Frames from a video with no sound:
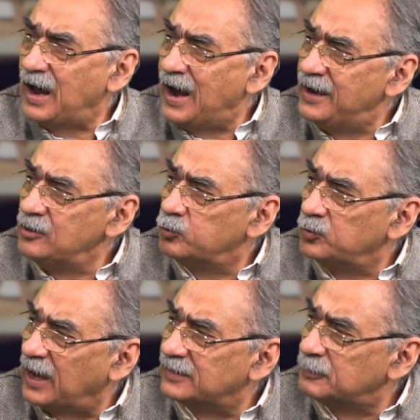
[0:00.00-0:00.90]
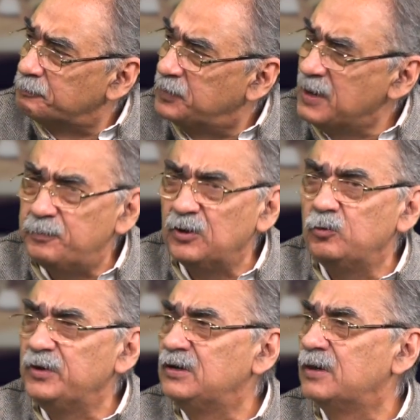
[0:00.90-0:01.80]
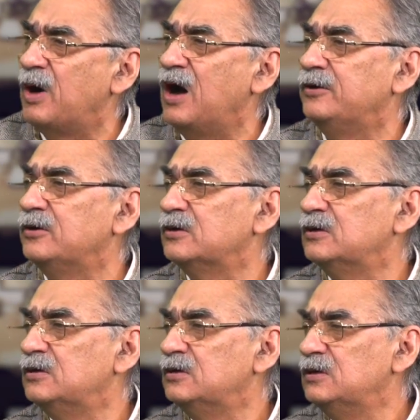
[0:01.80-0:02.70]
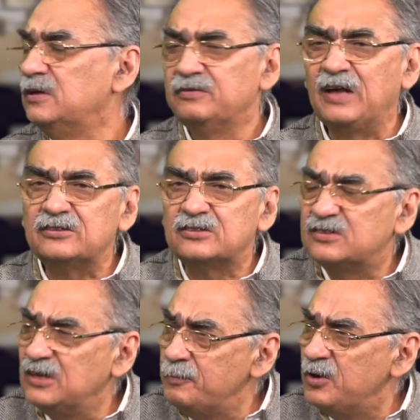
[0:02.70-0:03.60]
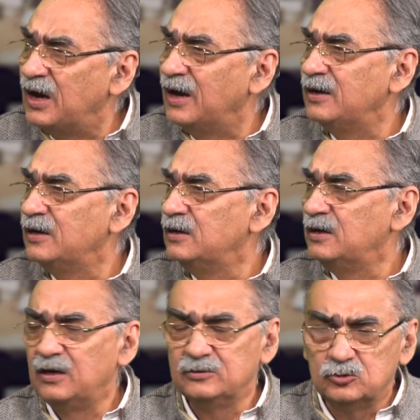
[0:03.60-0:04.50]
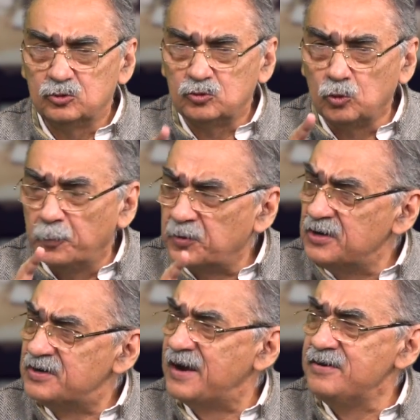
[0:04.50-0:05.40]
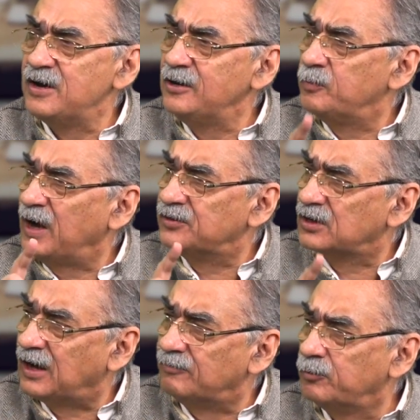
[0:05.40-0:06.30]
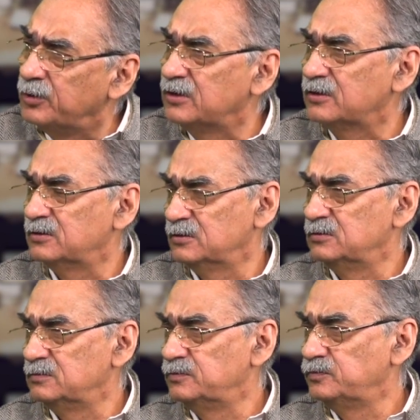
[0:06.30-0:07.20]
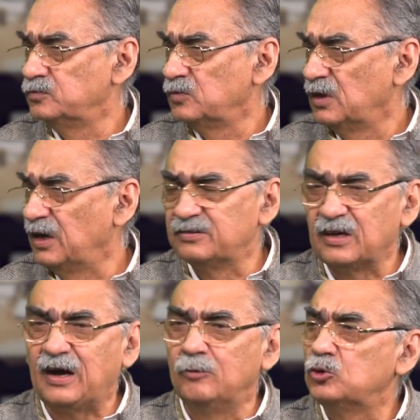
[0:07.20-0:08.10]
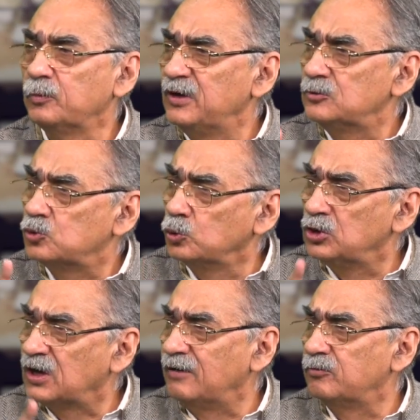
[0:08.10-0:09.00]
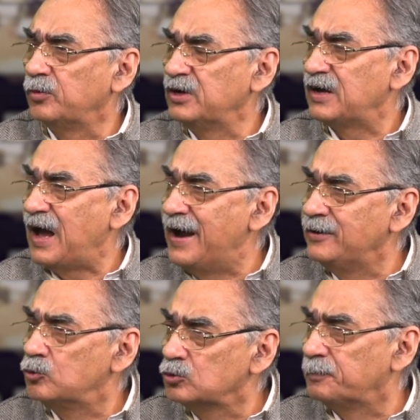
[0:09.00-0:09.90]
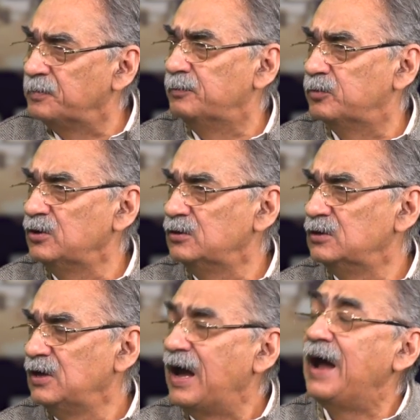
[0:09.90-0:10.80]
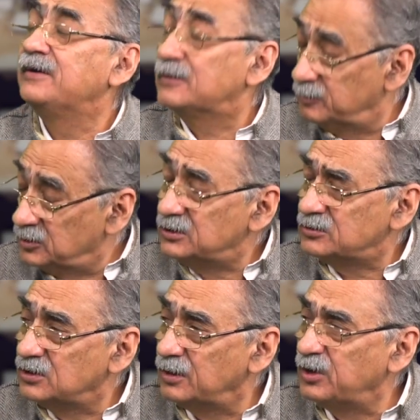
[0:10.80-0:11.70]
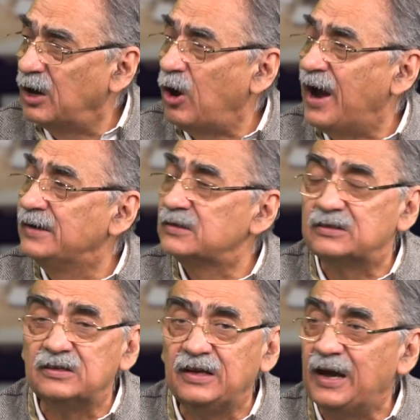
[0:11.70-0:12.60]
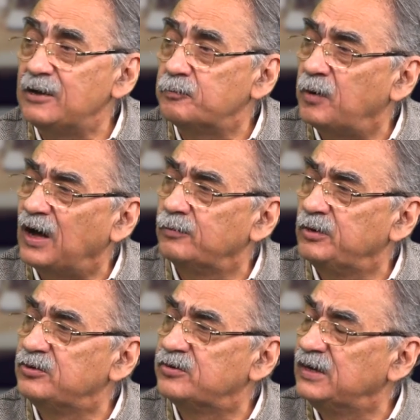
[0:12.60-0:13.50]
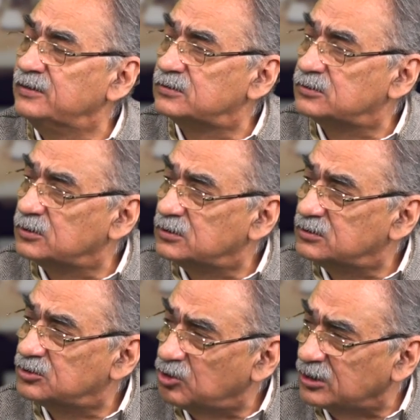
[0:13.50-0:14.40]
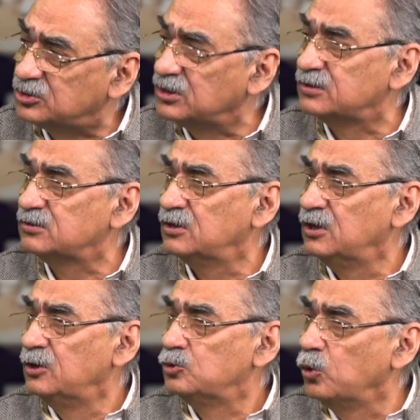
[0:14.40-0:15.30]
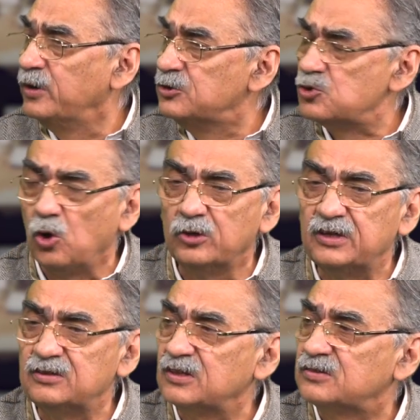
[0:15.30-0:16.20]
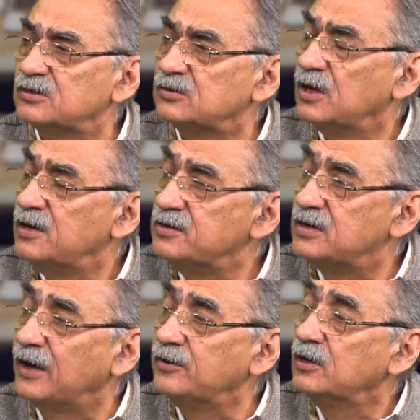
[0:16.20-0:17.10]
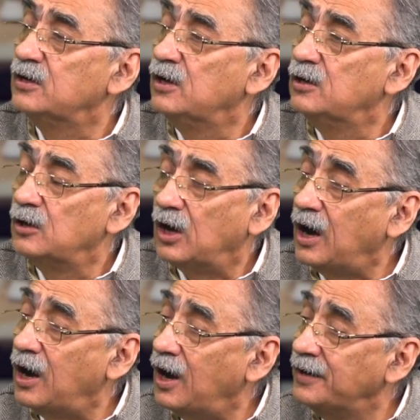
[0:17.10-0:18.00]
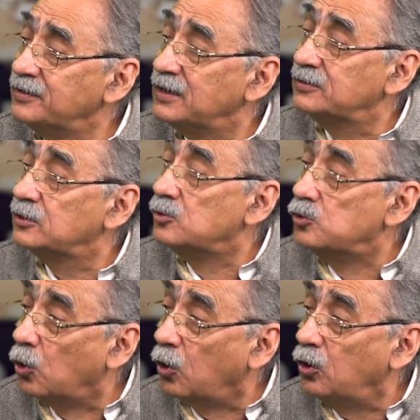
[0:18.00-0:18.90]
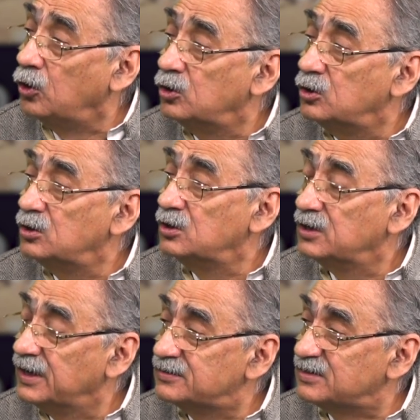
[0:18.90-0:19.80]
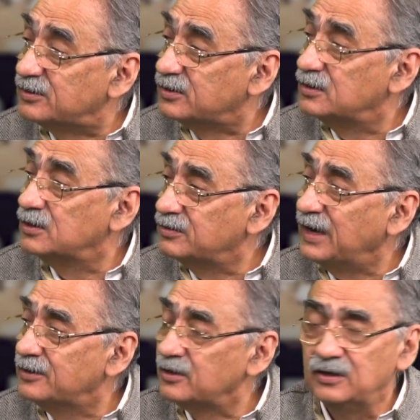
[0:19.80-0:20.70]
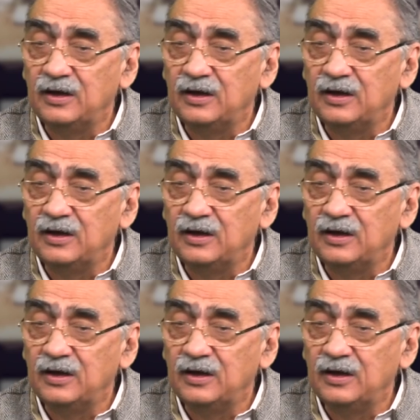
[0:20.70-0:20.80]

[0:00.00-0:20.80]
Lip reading: And as a people, we demand that CBI, superintended by the government, is accountable to the government and to the people, and just hear me out, and create parliamentary structures to ensure that this is done under the law, etc. Right?